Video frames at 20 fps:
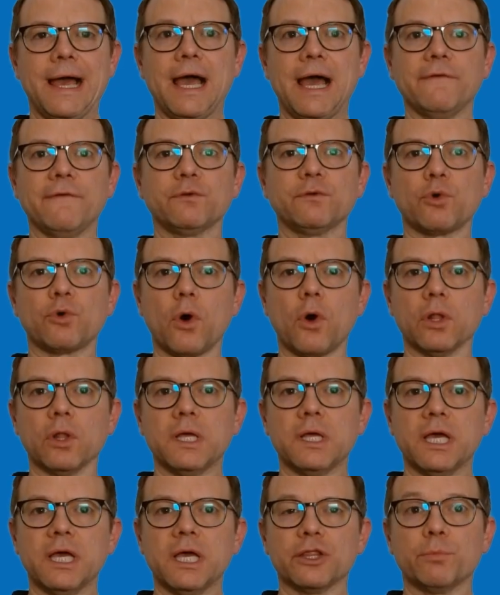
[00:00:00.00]
After
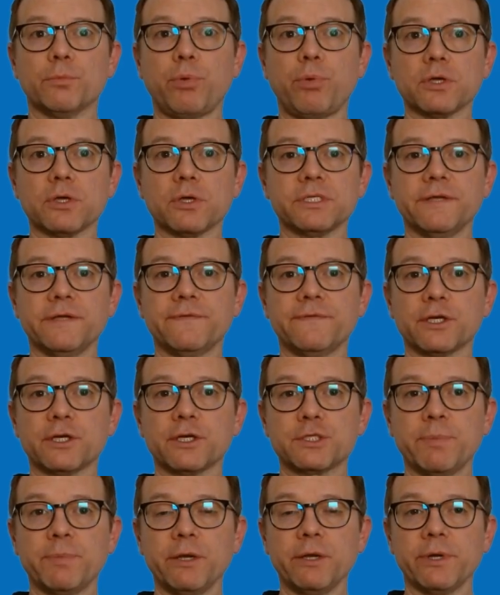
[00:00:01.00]
all, the positive
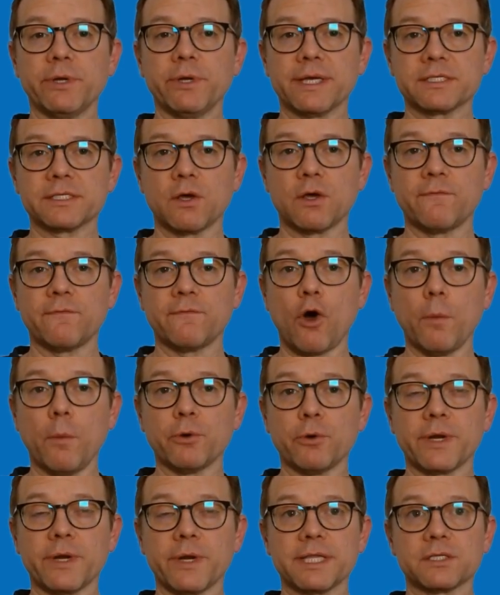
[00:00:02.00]
experience of
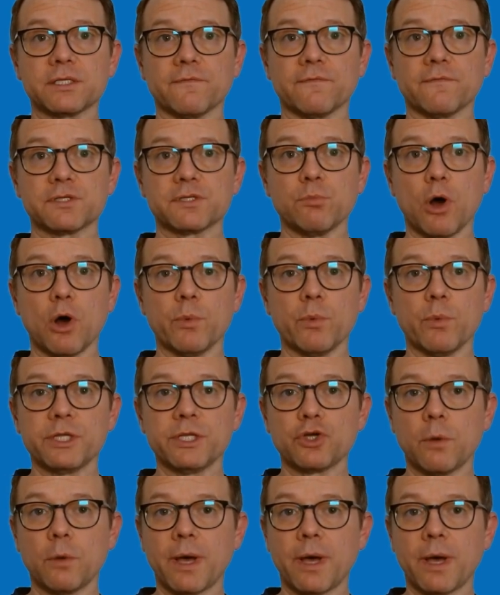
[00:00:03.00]
operators of a small
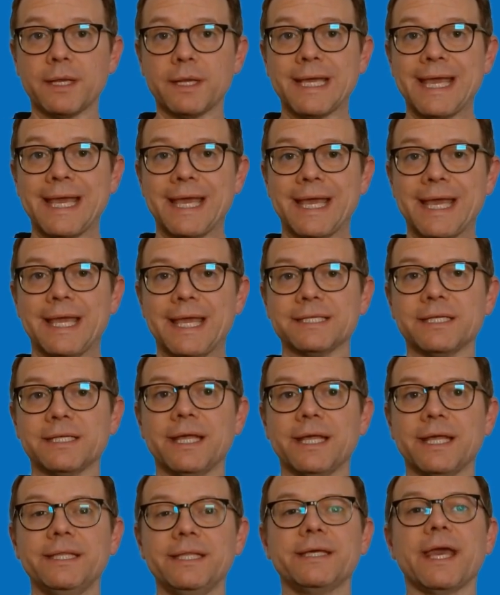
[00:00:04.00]
wind turbine is
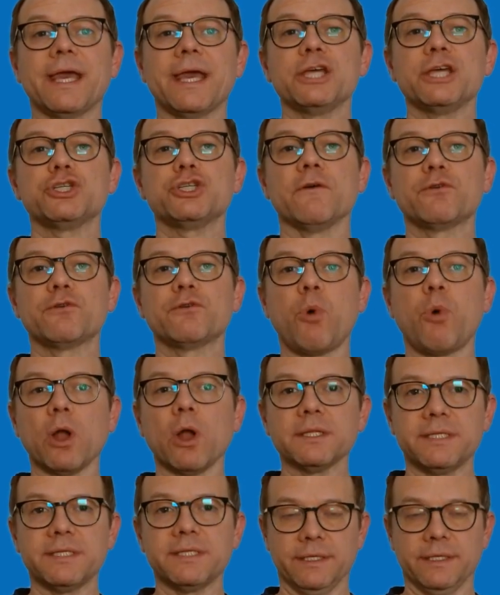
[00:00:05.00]
an indication of
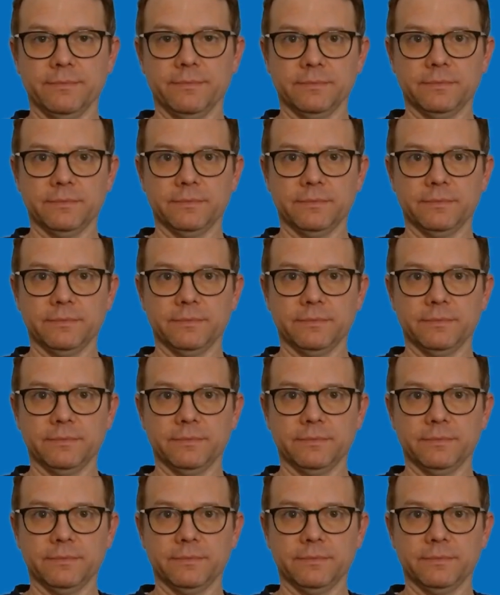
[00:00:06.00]
quality.